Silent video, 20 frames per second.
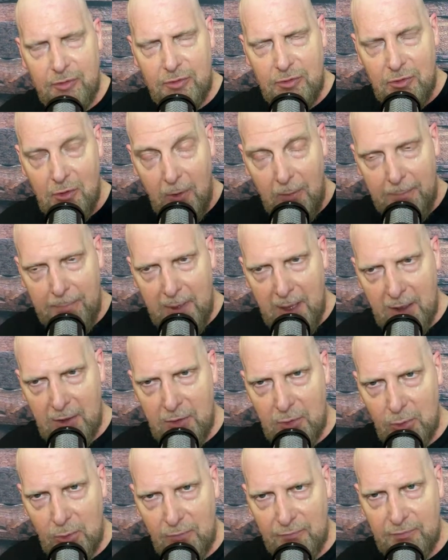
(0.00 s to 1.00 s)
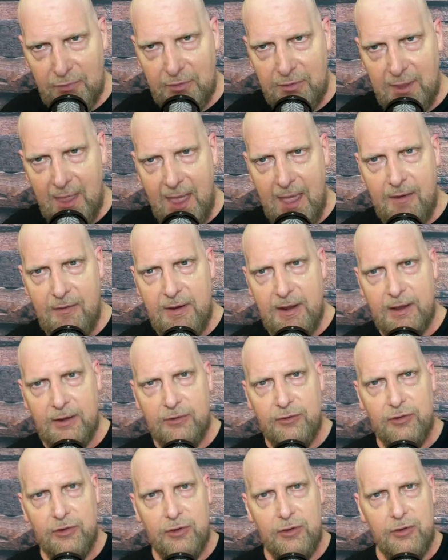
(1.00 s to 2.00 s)
not buckle, for daring
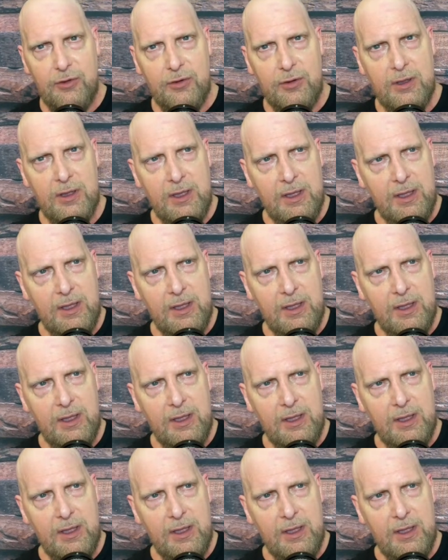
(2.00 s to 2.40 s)
to